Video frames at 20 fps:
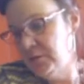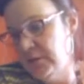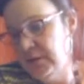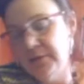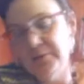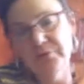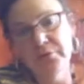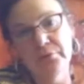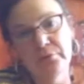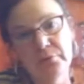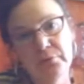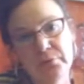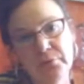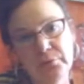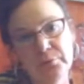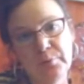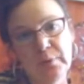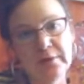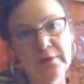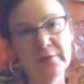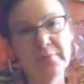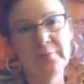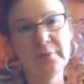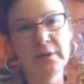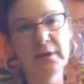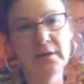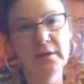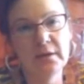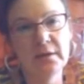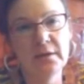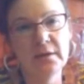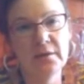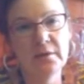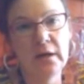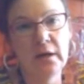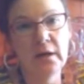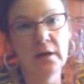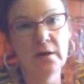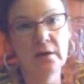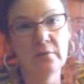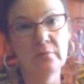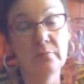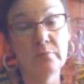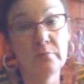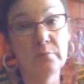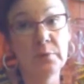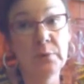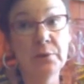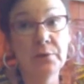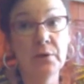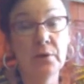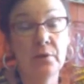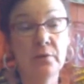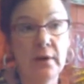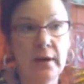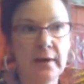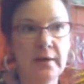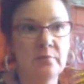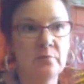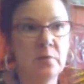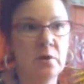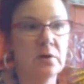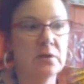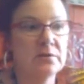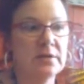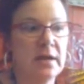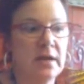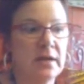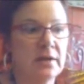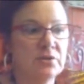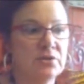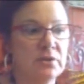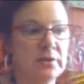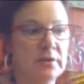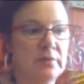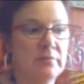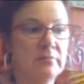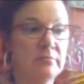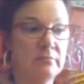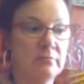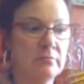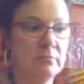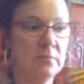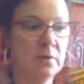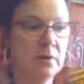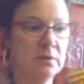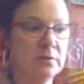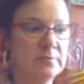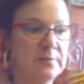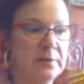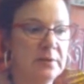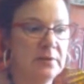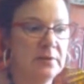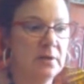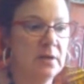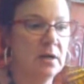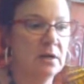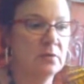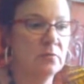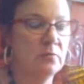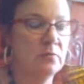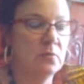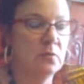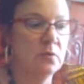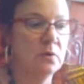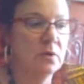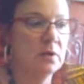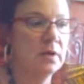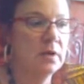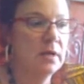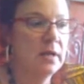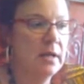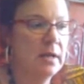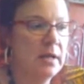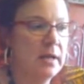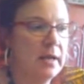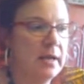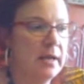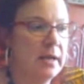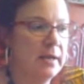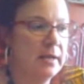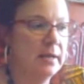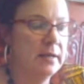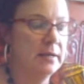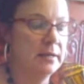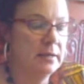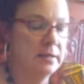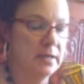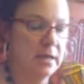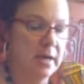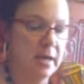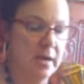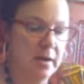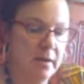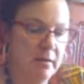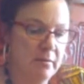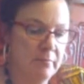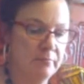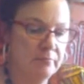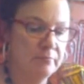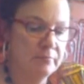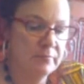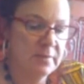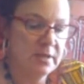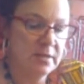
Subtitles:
you guys are ruled by the planet Pluto and Mars, actually. Mars being the god of war. And a